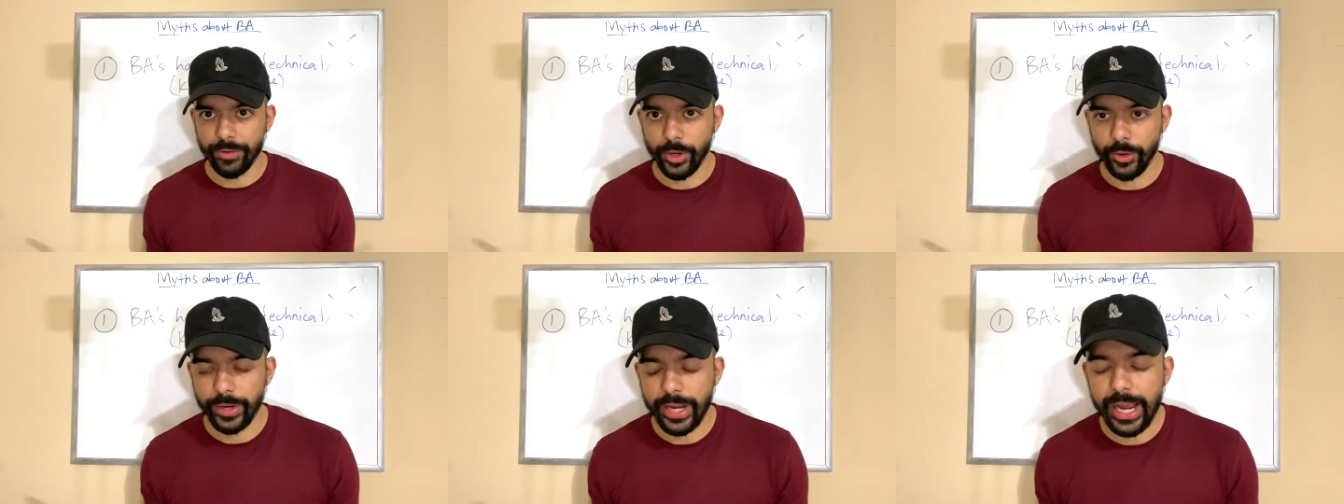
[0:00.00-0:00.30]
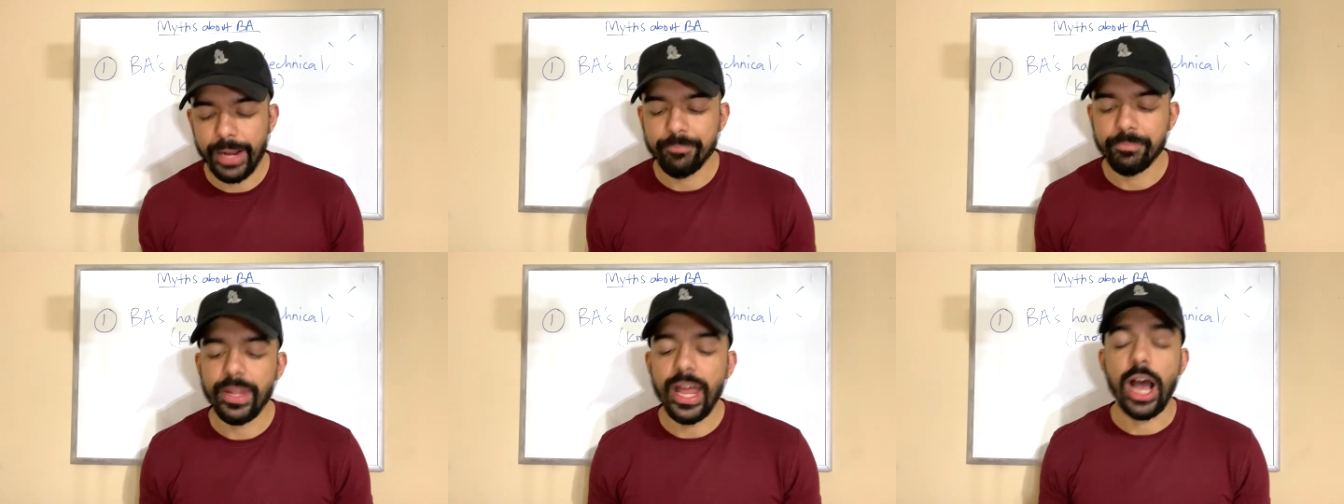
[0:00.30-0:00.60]

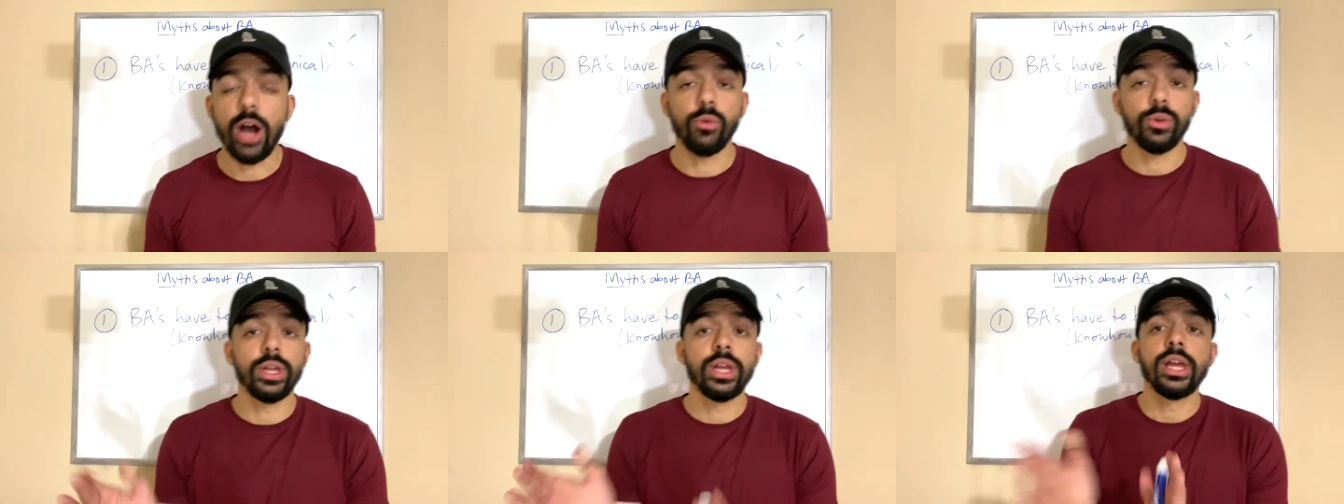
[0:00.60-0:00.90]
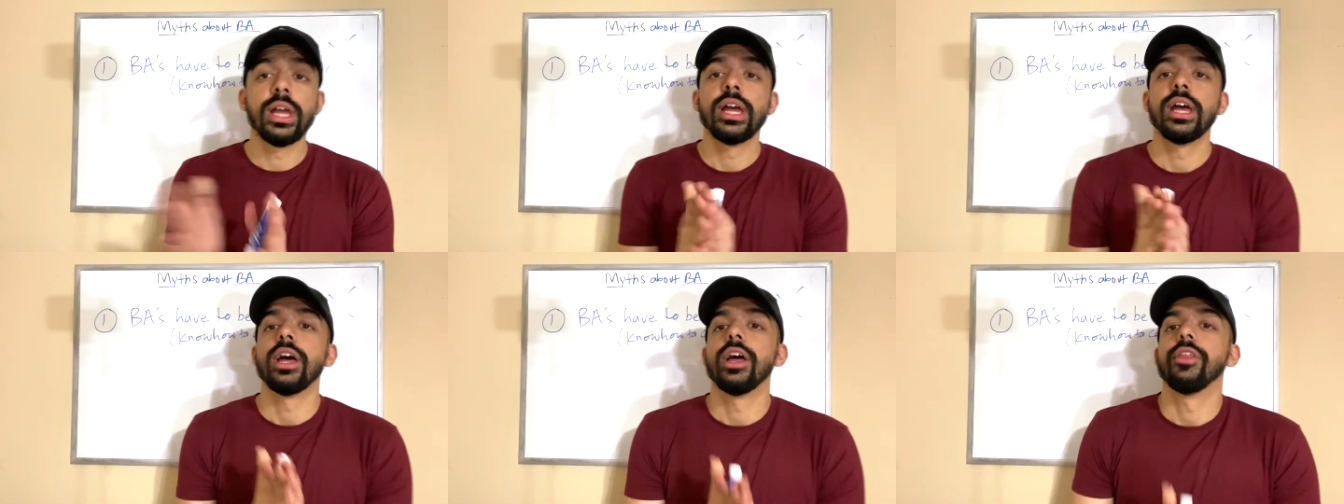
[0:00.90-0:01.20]
Okay? Now,
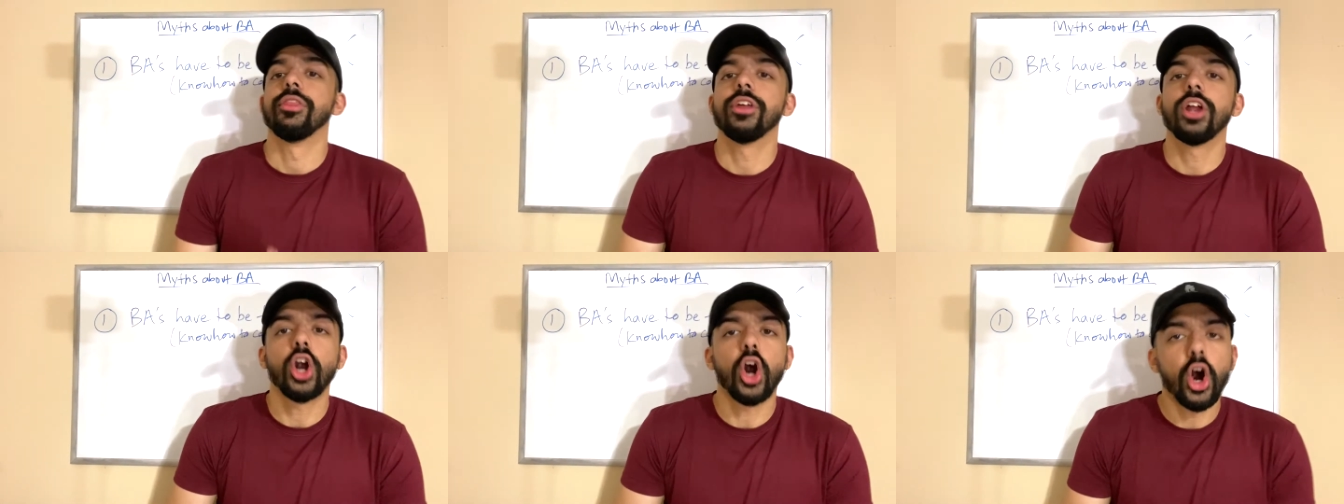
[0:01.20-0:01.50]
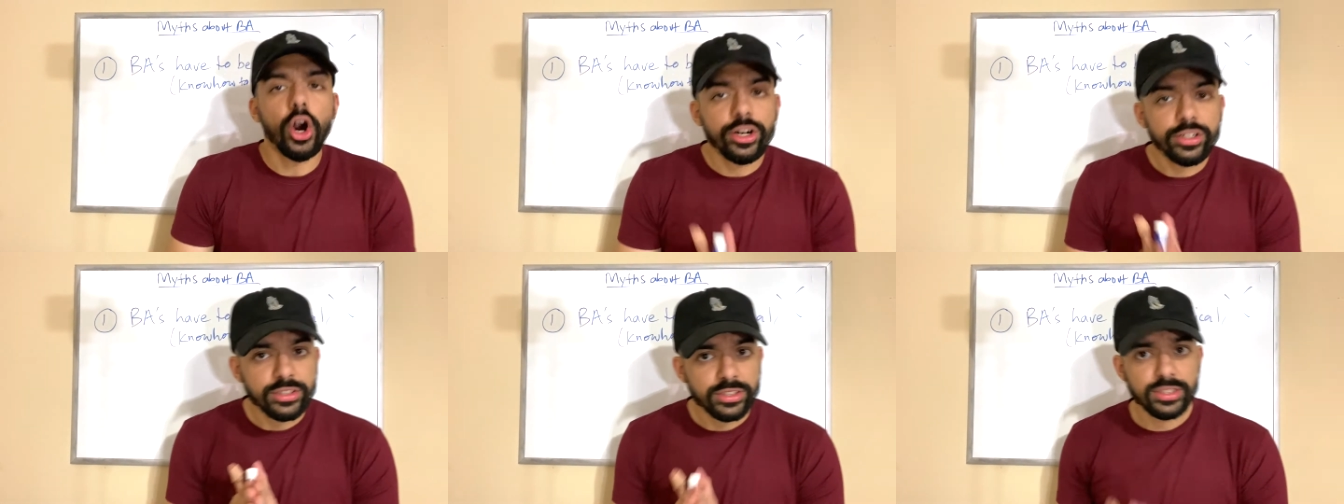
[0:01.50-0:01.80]
there
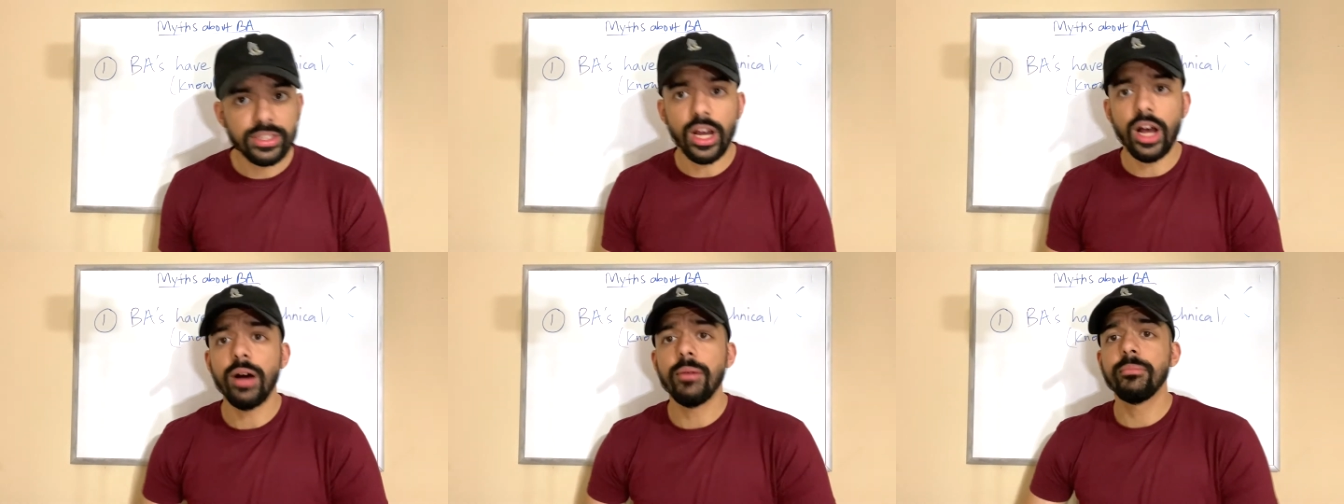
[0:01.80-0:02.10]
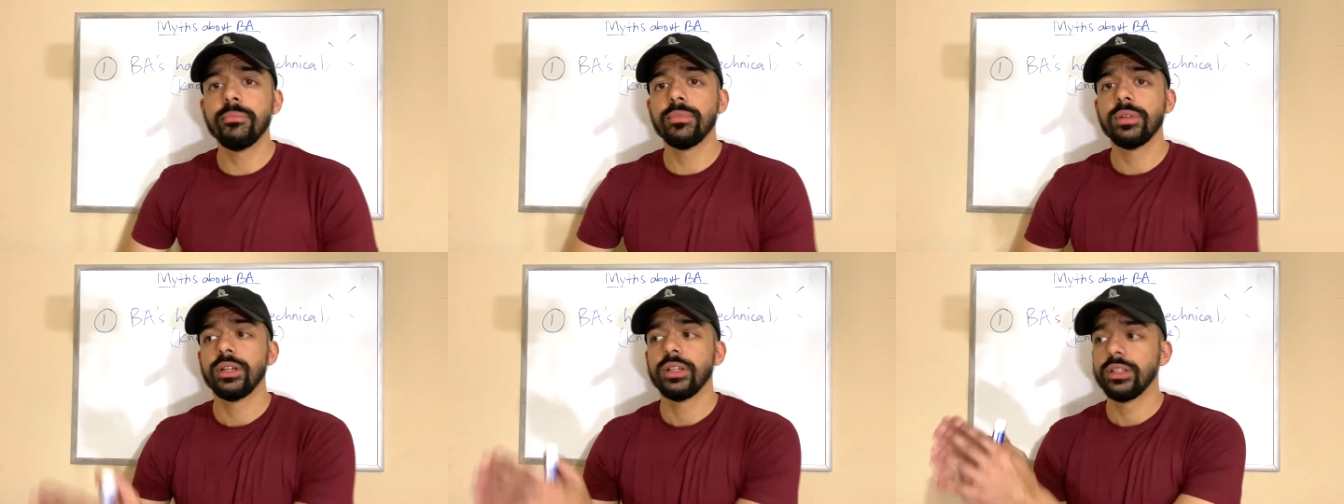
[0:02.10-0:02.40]
are
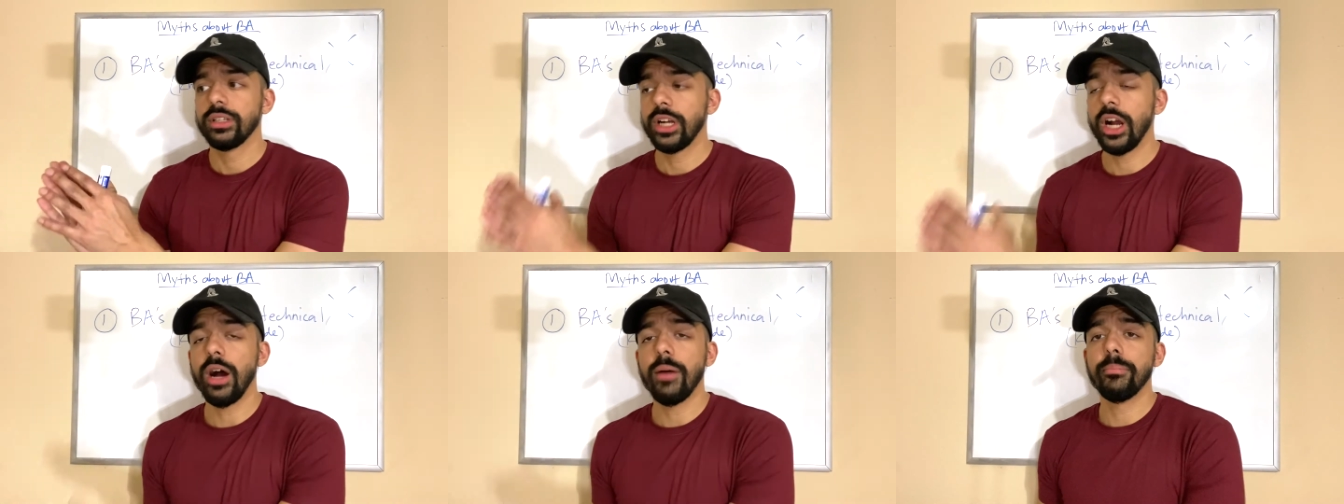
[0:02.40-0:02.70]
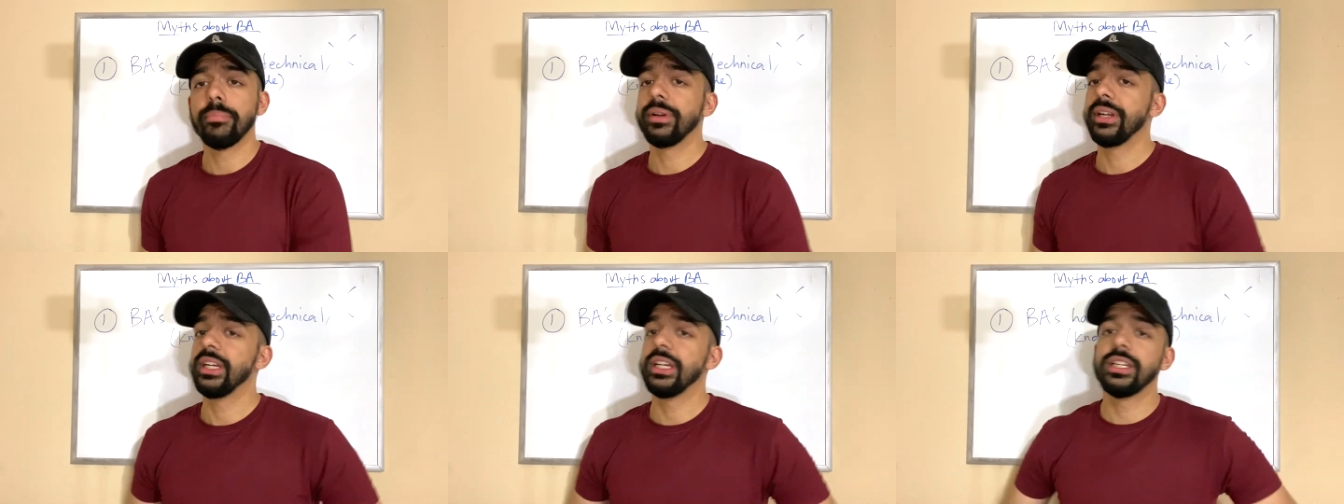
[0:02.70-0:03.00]
some
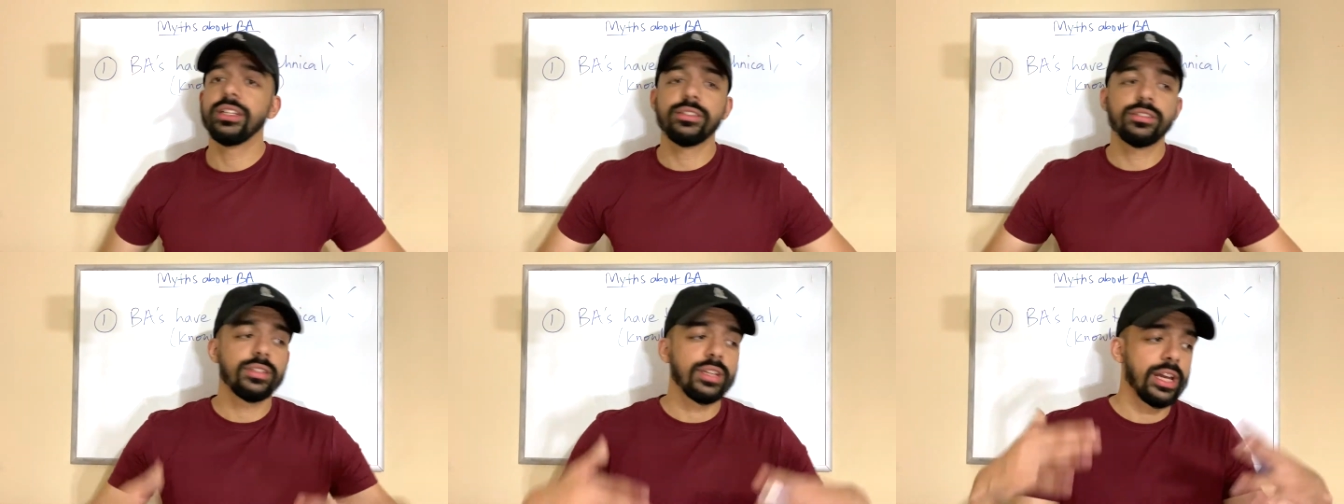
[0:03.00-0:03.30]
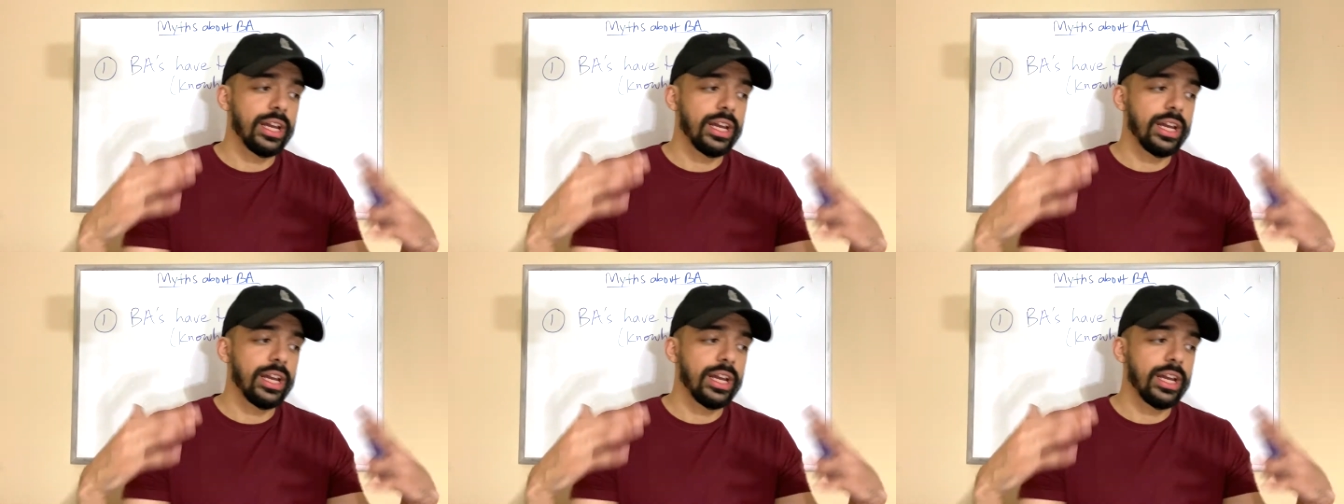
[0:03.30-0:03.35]
companies,